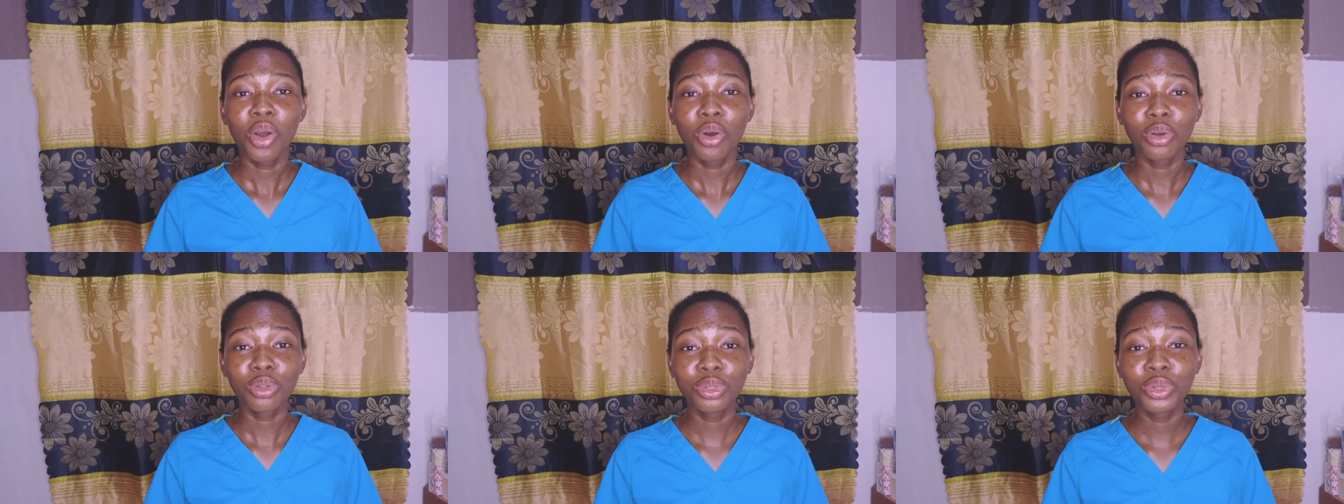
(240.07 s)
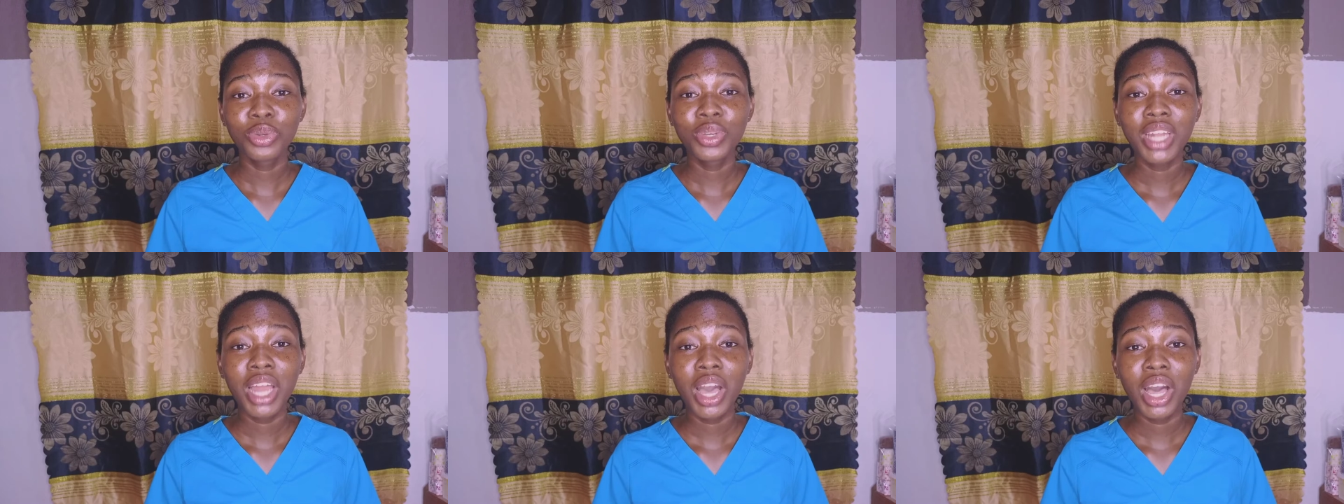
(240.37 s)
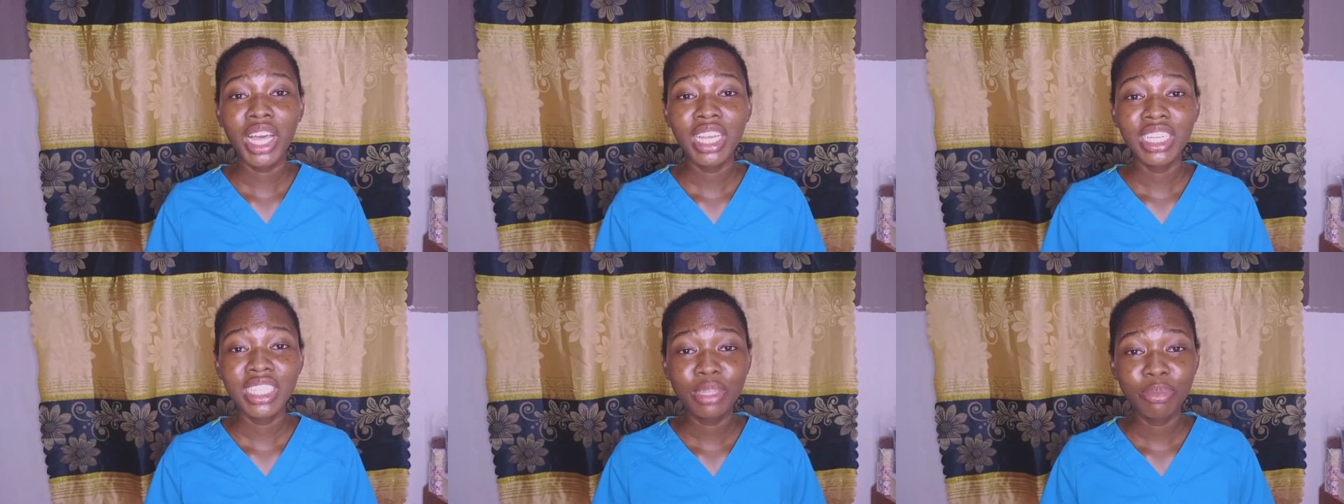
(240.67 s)
or during
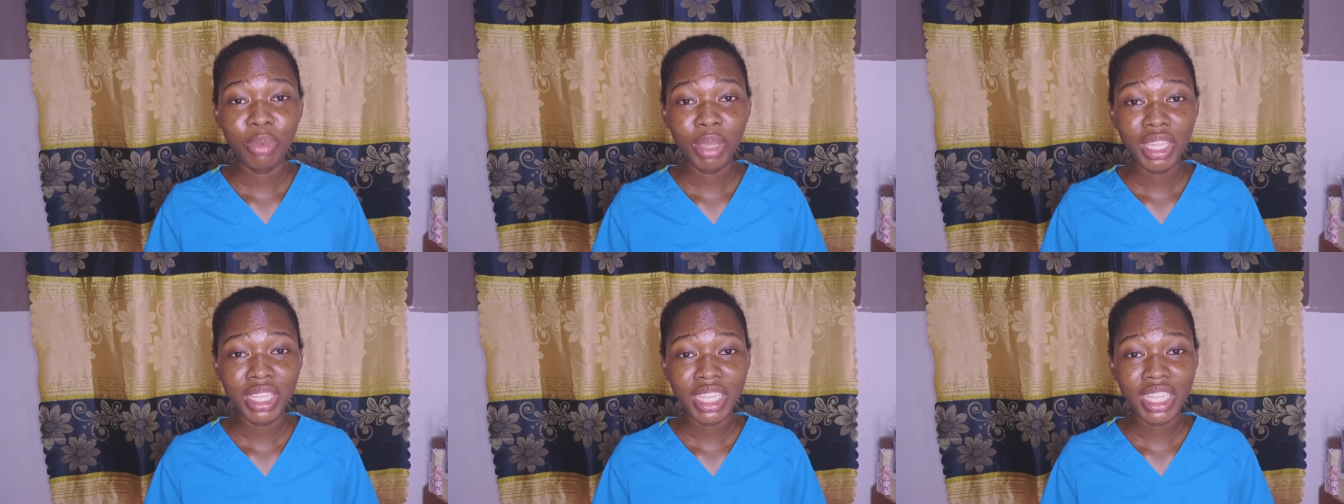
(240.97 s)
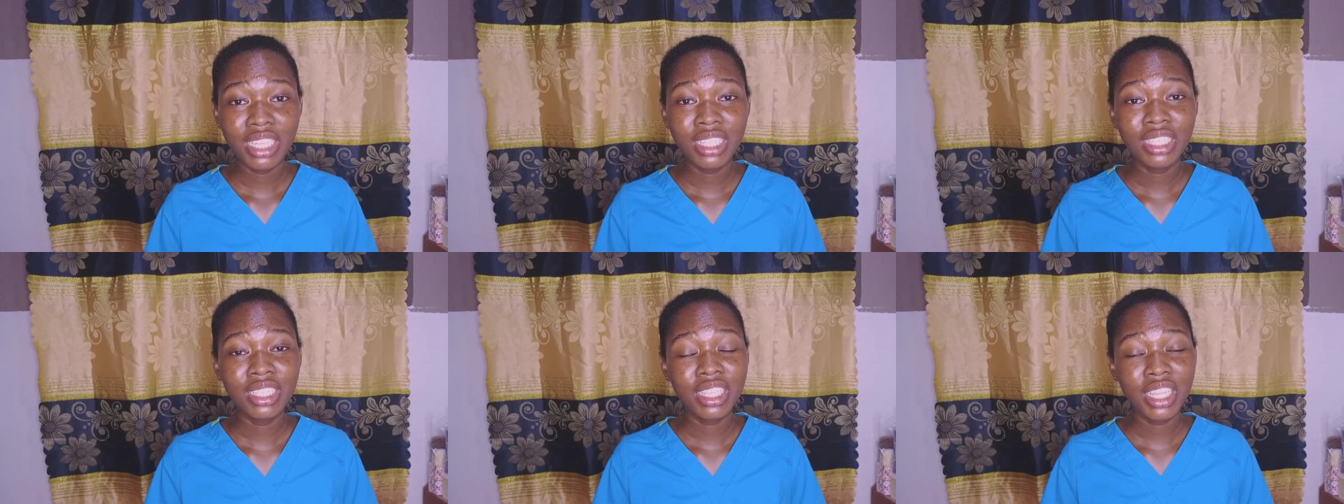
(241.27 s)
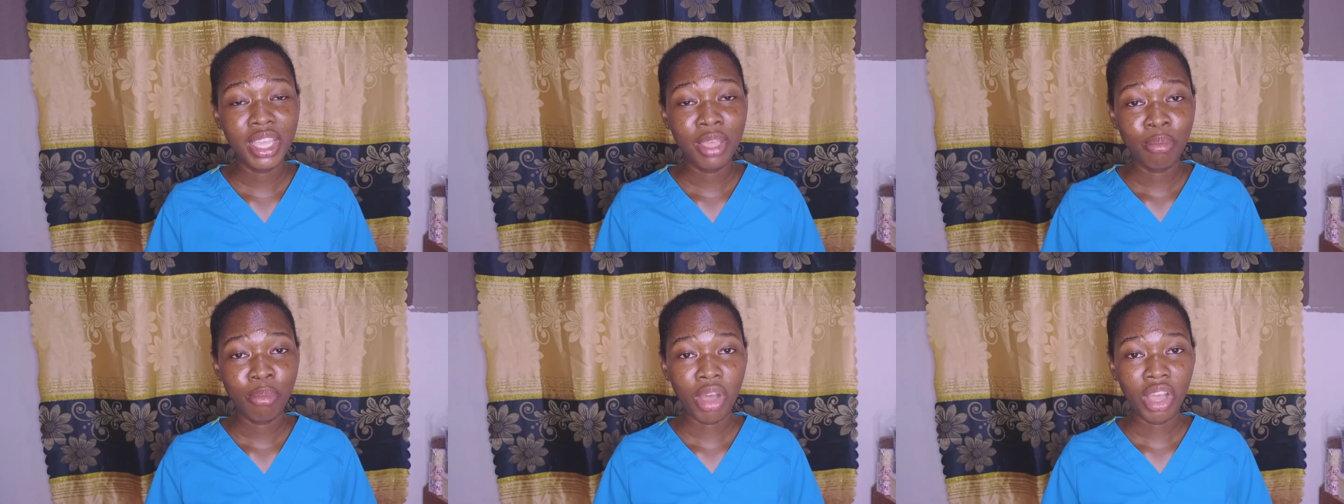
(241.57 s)
our Independence
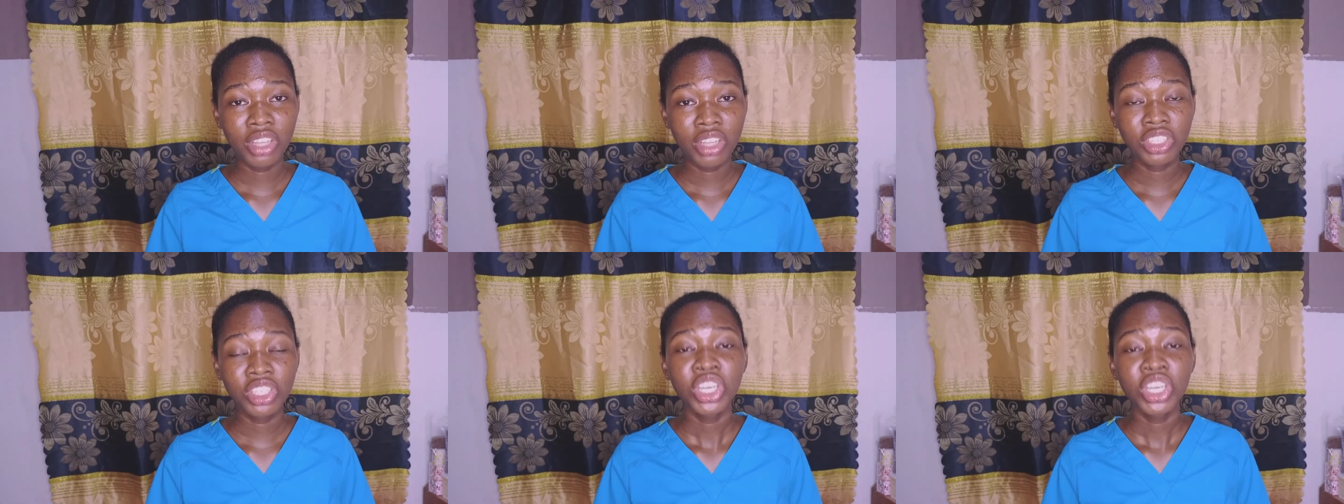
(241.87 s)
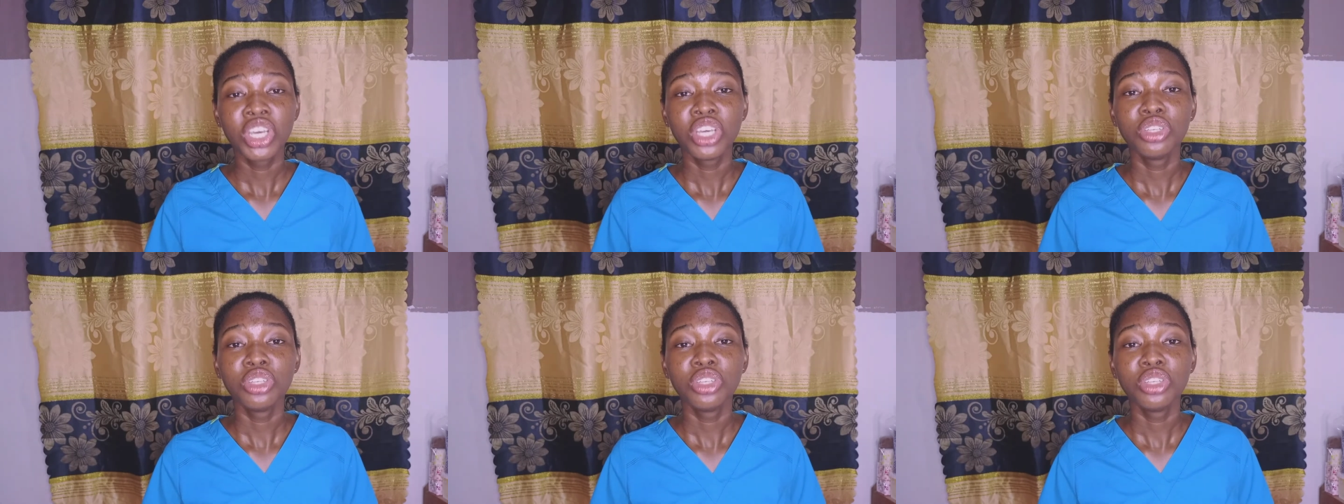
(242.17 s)
Day march.